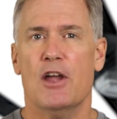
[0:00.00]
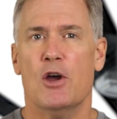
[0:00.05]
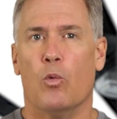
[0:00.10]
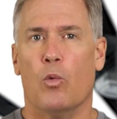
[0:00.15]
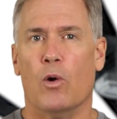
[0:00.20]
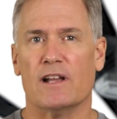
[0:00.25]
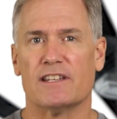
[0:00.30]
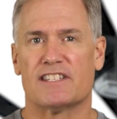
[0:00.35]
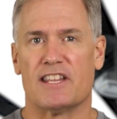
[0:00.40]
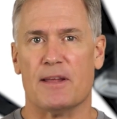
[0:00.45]

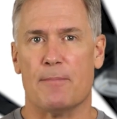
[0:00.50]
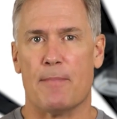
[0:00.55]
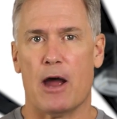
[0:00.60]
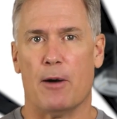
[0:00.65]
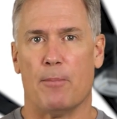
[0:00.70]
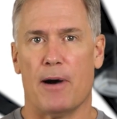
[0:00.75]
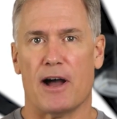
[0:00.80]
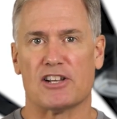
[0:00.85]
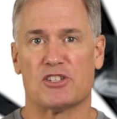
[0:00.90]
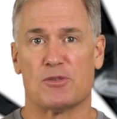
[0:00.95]
Once the
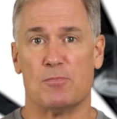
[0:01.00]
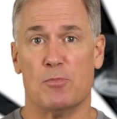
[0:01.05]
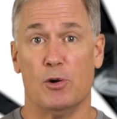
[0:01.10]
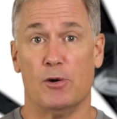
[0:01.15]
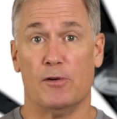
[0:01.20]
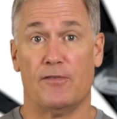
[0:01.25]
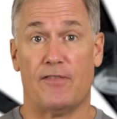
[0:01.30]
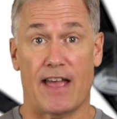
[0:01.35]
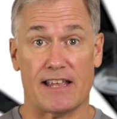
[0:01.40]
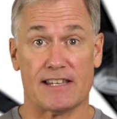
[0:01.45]
mailbox
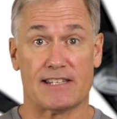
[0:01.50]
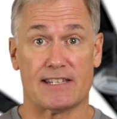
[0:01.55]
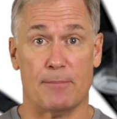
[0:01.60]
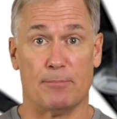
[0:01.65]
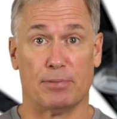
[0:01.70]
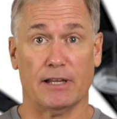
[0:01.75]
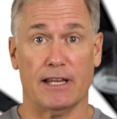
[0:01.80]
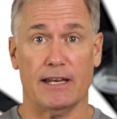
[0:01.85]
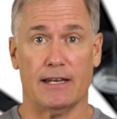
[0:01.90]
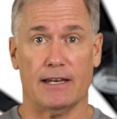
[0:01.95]
move has
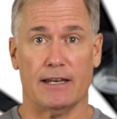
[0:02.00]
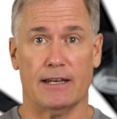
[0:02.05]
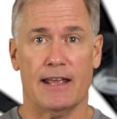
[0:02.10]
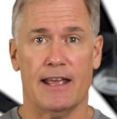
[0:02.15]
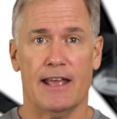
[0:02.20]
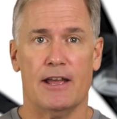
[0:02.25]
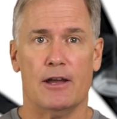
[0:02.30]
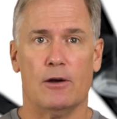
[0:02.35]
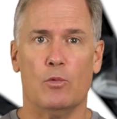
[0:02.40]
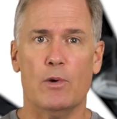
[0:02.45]
completed,
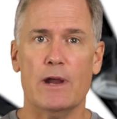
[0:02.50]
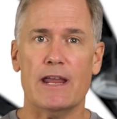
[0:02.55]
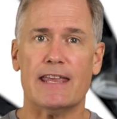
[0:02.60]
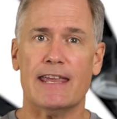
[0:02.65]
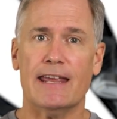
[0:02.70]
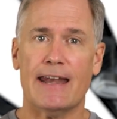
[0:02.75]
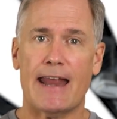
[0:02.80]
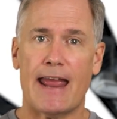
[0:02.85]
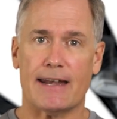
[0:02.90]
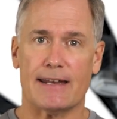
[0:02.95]
we
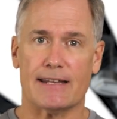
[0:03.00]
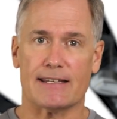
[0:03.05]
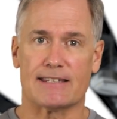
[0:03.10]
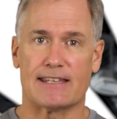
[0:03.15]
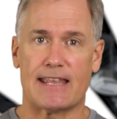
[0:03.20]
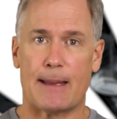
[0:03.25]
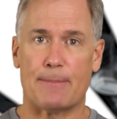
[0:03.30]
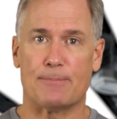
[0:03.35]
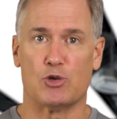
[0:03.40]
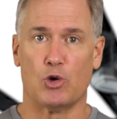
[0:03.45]
can add a
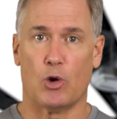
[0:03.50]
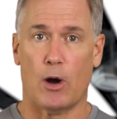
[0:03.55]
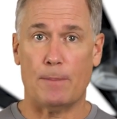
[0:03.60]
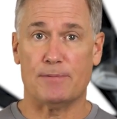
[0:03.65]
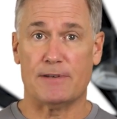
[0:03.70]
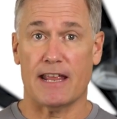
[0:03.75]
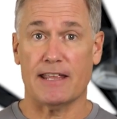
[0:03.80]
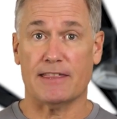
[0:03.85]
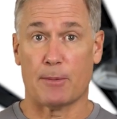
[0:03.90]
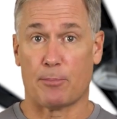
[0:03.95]
step to
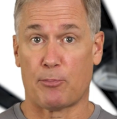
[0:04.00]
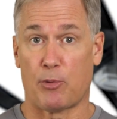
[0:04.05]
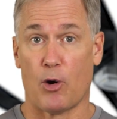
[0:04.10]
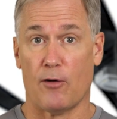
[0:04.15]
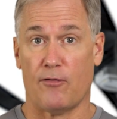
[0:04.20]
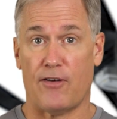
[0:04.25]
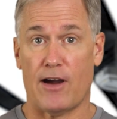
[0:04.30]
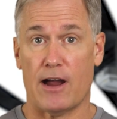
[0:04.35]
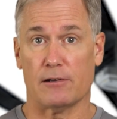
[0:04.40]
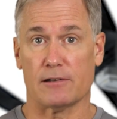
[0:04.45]
update the
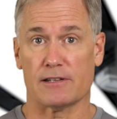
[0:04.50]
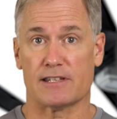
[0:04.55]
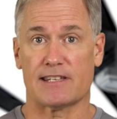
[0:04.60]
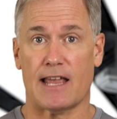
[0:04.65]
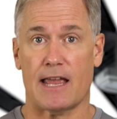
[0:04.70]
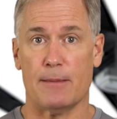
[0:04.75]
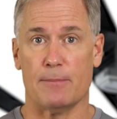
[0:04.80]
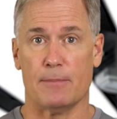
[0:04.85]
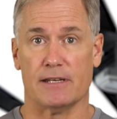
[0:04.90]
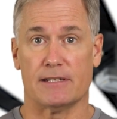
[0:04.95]
profile
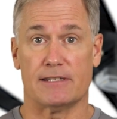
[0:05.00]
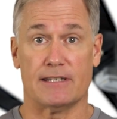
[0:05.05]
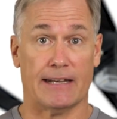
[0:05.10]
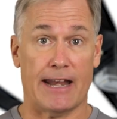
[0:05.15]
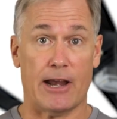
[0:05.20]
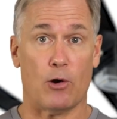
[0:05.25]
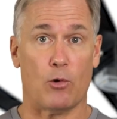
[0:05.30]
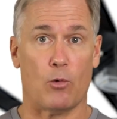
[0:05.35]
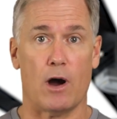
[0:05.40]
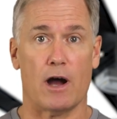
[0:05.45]
assignment in
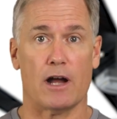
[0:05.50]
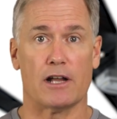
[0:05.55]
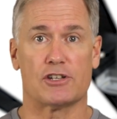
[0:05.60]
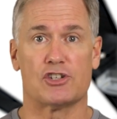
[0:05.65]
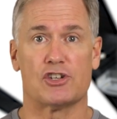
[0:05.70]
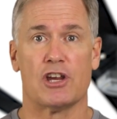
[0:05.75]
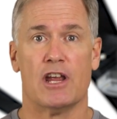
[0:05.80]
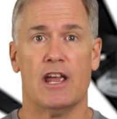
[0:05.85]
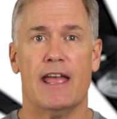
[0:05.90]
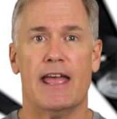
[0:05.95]

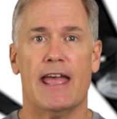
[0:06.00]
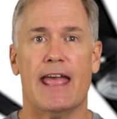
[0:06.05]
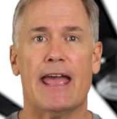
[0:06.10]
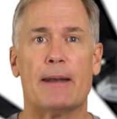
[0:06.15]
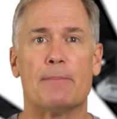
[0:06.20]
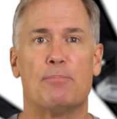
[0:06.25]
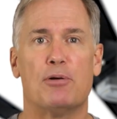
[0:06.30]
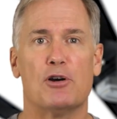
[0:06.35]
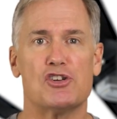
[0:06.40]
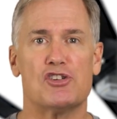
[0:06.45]
AirWatch
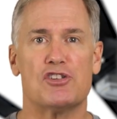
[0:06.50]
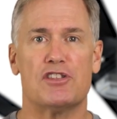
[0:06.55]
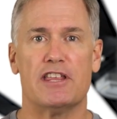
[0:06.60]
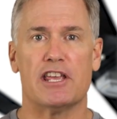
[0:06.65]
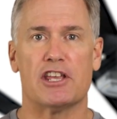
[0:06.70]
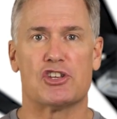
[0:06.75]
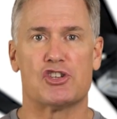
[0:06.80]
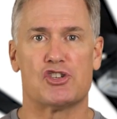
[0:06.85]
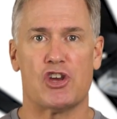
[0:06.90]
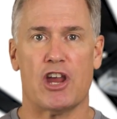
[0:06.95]
and push the
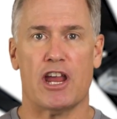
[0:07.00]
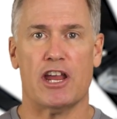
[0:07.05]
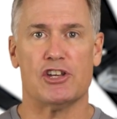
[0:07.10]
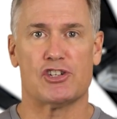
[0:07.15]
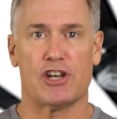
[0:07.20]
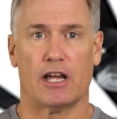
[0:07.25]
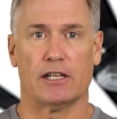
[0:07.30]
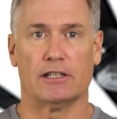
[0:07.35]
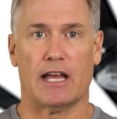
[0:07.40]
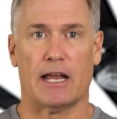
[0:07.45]

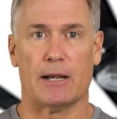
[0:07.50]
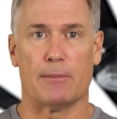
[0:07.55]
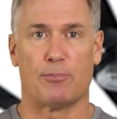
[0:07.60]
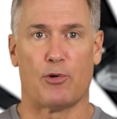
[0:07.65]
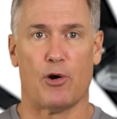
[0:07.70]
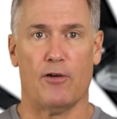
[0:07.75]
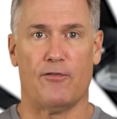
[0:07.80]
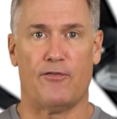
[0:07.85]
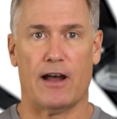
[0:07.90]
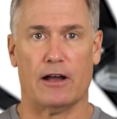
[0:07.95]
Exchange Online
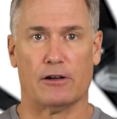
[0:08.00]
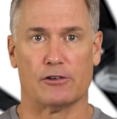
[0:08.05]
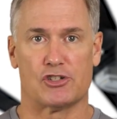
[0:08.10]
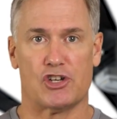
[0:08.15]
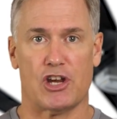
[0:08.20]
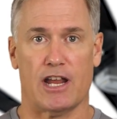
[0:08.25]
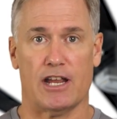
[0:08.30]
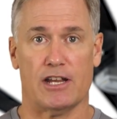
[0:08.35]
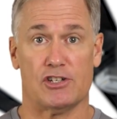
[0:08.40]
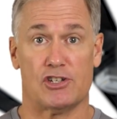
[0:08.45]
profile
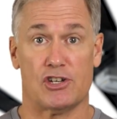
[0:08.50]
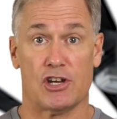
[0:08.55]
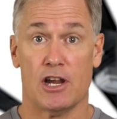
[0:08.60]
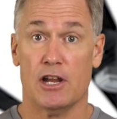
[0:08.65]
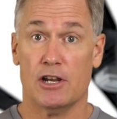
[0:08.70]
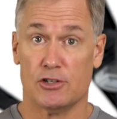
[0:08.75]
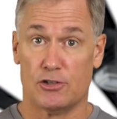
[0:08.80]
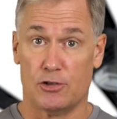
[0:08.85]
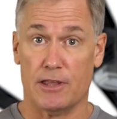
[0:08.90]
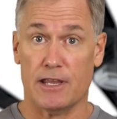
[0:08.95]
change
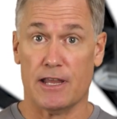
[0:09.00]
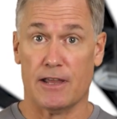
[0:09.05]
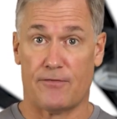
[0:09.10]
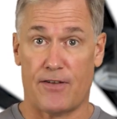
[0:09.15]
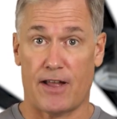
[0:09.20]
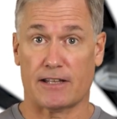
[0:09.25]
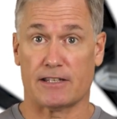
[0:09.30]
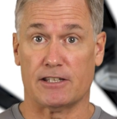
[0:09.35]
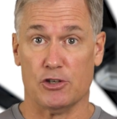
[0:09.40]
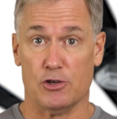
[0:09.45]
to the
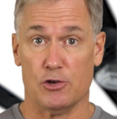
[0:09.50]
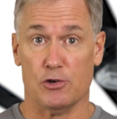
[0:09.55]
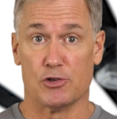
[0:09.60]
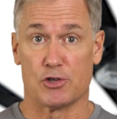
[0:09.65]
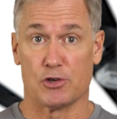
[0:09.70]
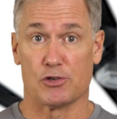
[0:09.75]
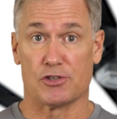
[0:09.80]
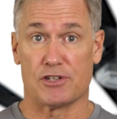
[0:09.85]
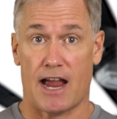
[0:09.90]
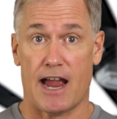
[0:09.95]
affected
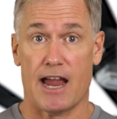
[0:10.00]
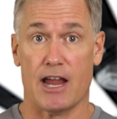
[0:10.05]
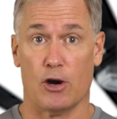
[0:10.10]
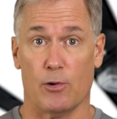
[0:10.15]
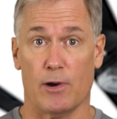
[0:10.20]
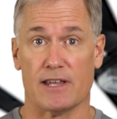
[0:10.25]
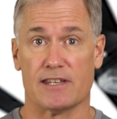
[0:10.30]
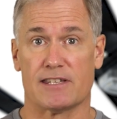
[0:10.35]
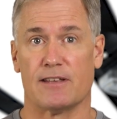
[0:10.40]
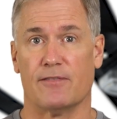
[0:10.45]
user's
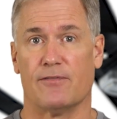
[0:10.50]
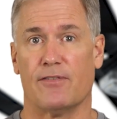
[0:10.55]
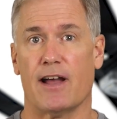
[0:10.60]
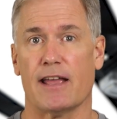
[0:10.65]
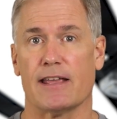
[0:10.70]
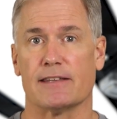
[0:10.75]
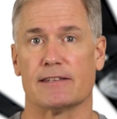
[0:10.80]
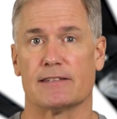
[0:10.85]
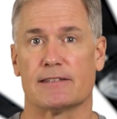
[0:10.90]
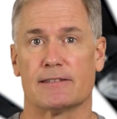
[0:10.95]
iOS
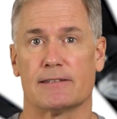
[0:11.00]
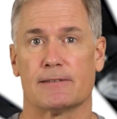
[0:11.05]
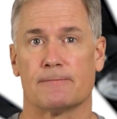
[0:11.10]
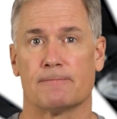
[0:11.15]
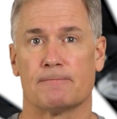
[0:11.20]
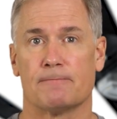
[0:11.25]
device.